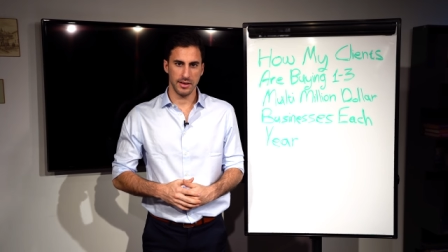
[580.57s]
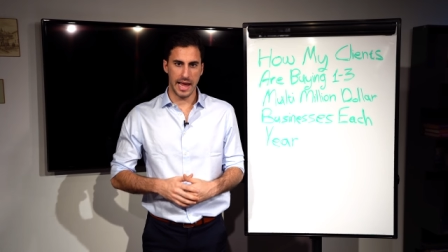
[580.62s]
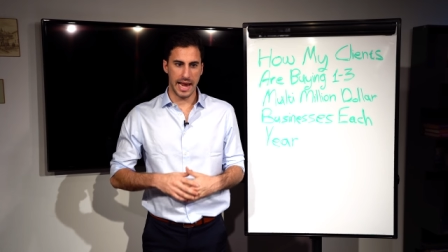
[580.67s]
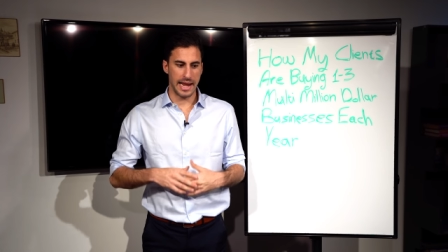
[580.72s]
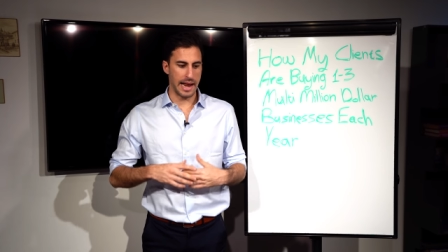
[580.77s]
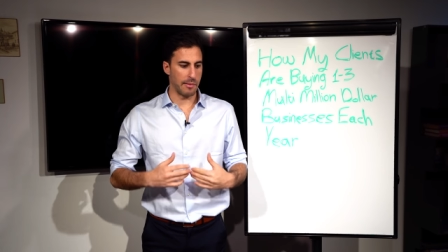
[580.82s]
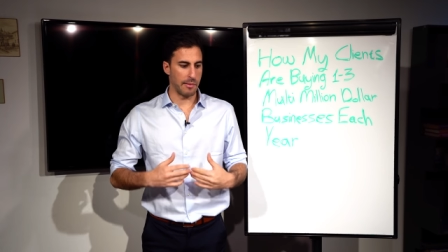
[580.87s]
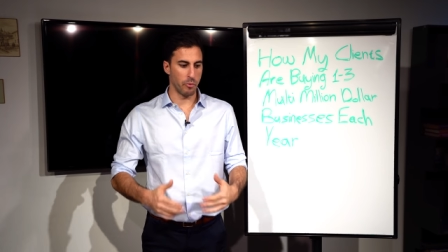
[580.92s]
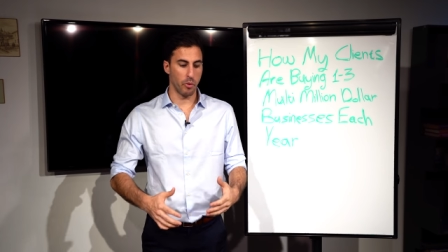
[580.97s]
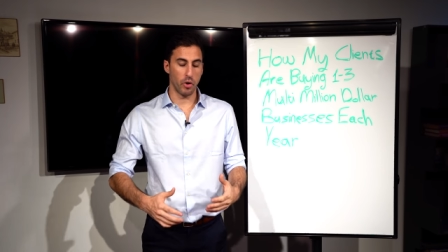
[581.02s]

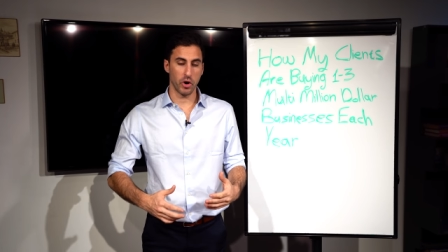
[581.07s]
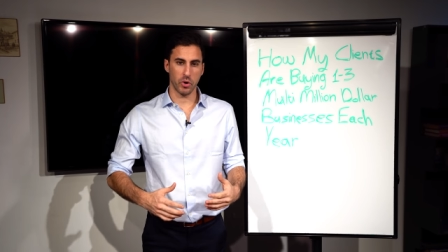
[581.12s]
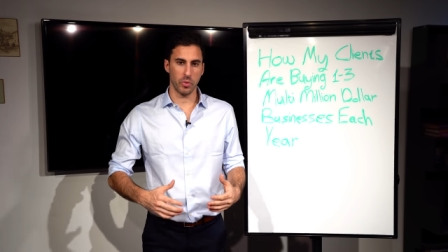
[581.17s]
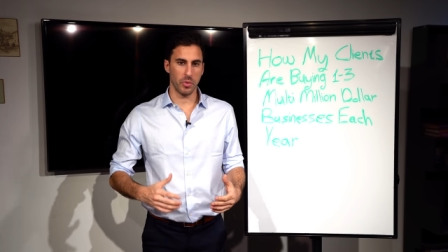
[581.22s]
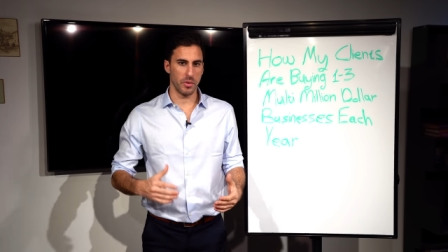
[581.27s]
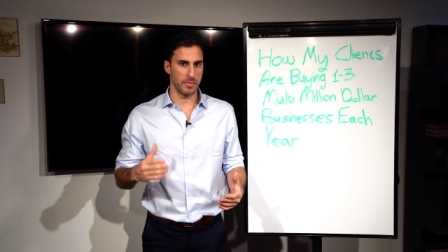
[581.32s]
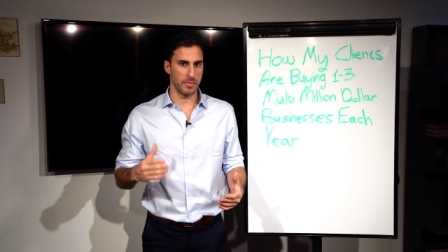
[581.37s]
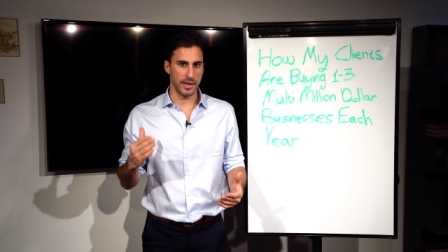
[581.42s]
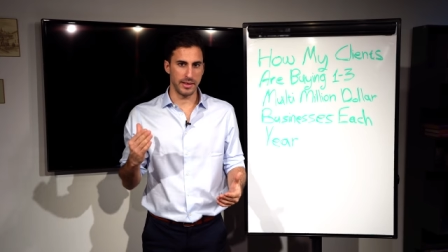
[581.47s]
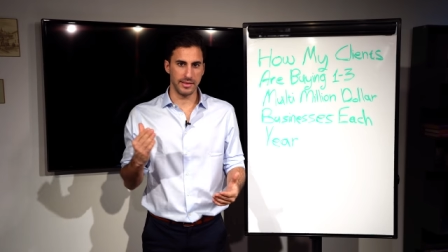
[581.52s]
and I'm working
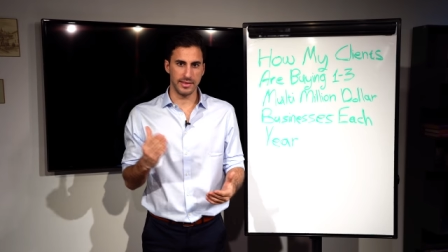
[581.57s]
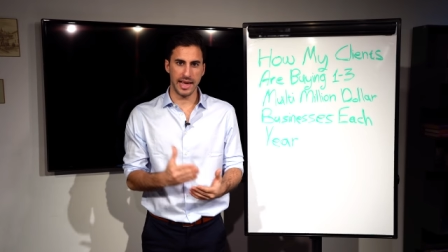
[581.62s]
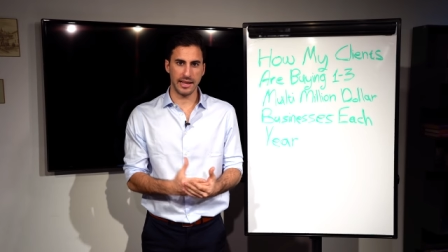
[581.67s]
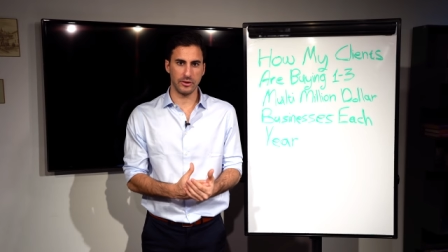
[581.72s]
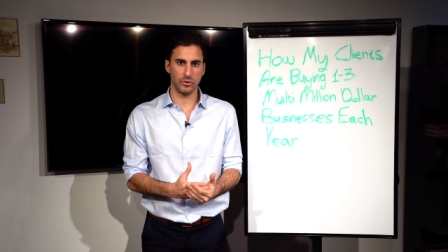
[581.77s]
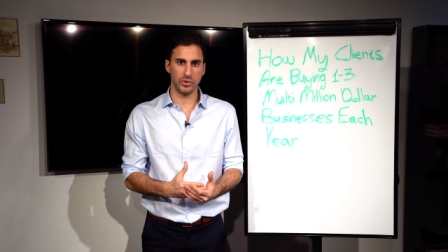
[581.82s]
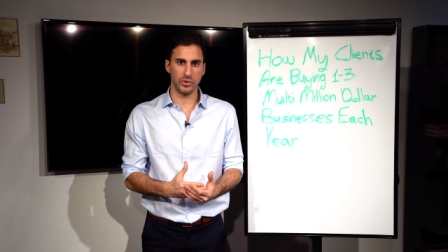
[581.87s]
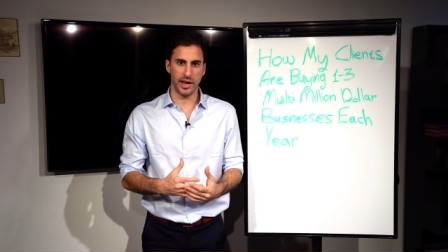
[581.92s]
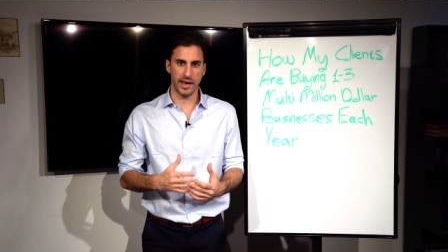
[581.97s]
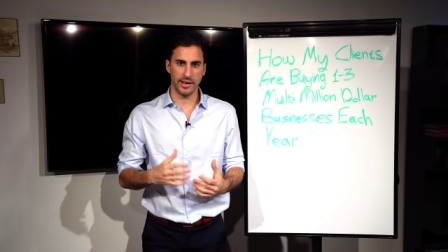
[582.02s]
with them day
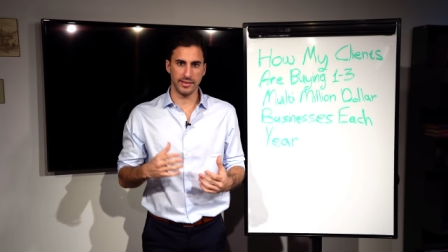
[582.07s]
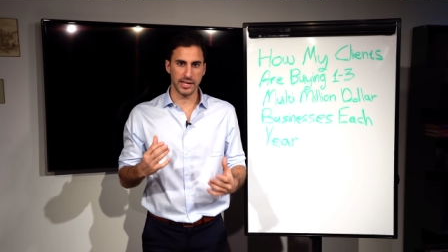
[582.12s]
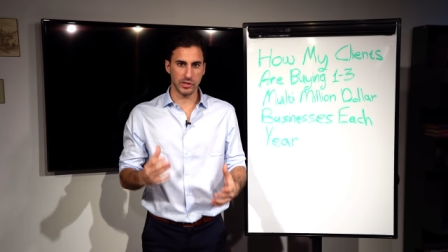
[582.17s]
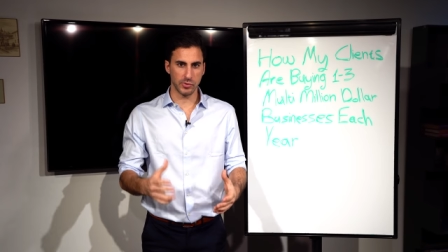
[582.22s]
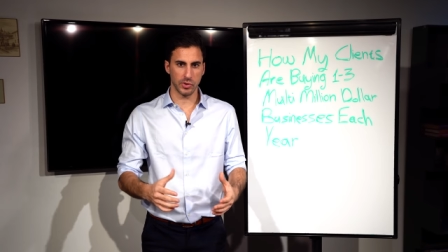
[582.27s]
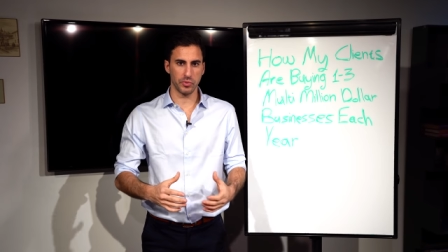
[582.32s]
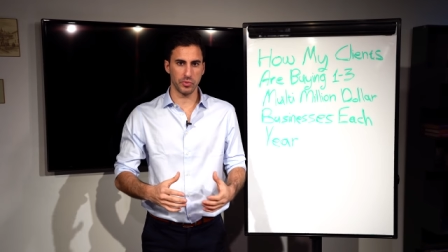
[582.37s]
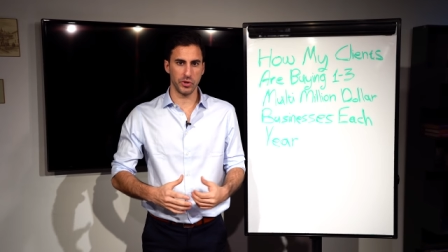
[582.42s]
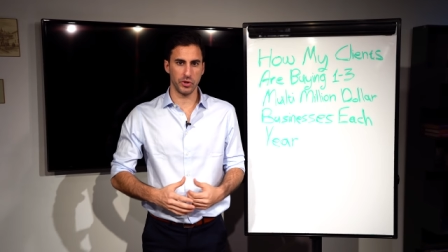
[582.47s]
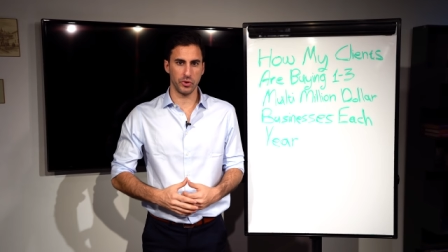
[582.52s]
to day. That's
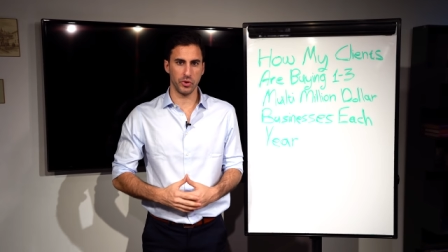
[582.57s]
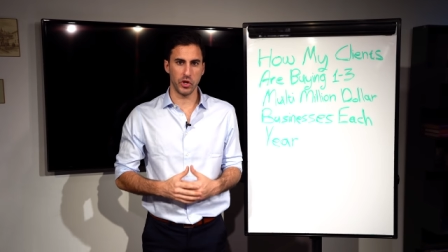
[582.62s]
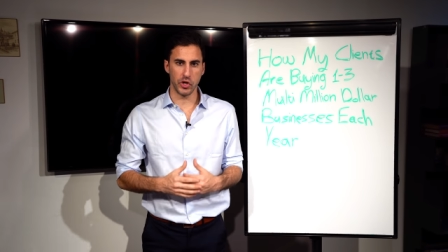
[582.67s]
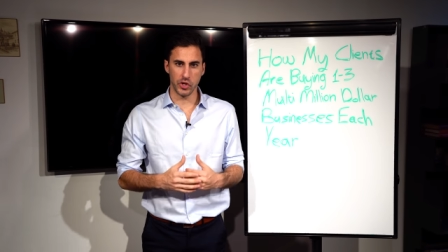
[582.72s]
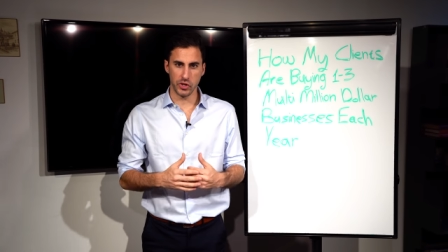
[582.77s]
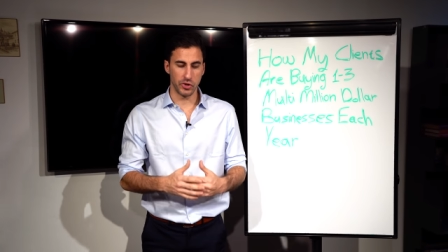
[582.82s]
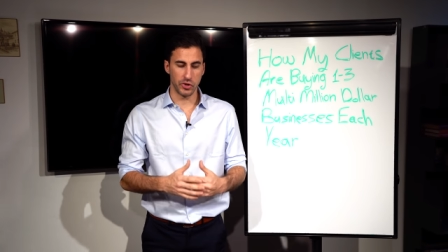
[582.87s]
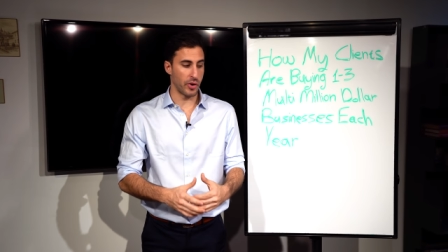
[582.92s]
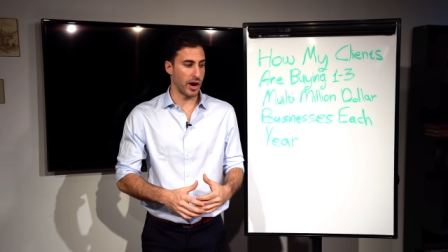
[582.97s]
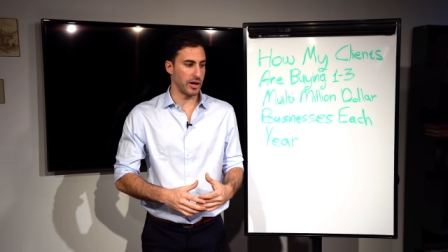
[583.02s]
what we're
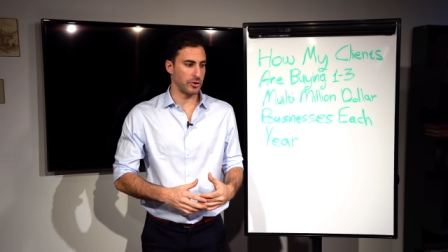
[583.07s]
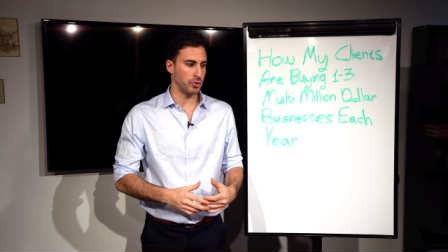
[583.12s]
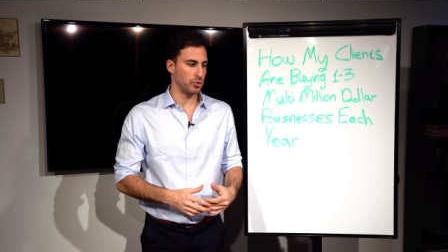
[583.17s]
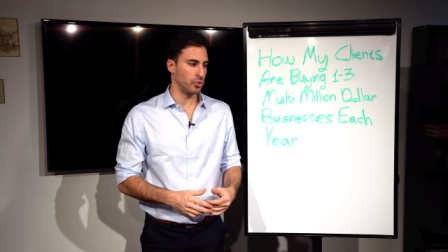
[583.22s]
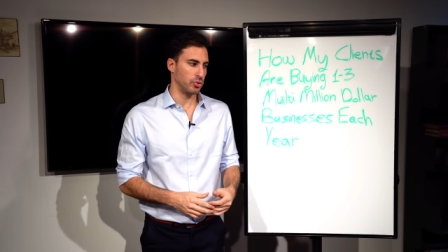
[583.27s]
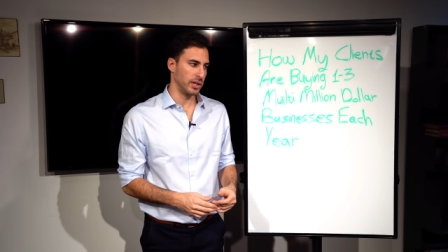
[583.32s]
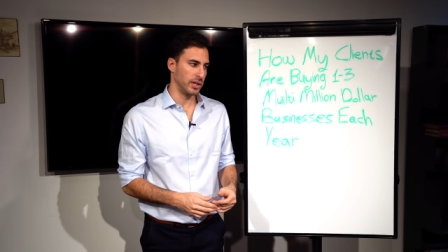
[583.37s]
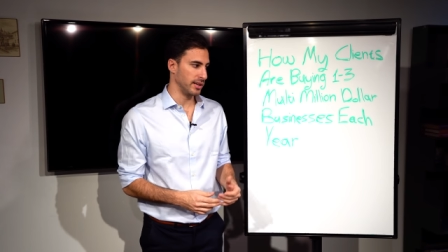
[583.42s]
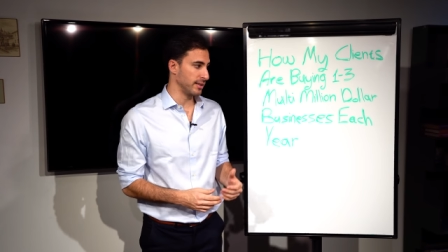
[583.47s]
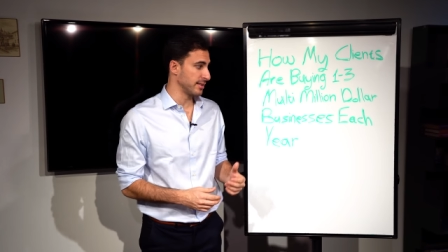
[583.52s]
doing, trying to
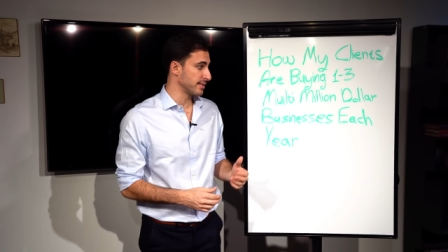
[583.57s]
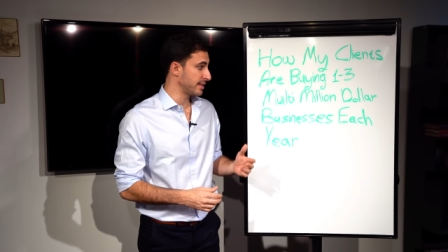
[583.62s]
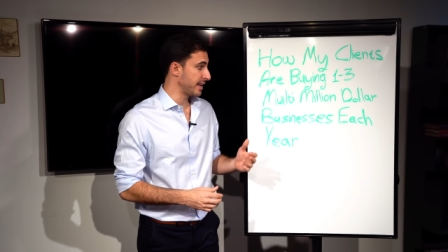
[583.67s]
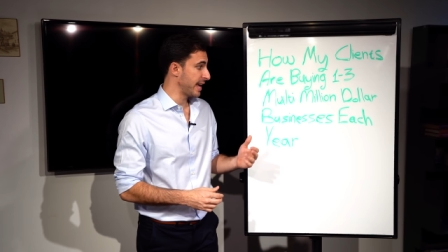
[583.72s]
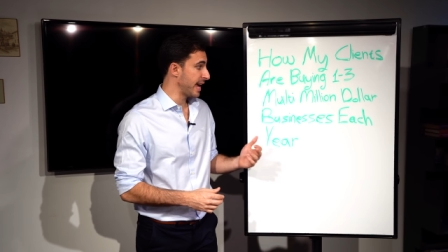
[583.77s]
do deals.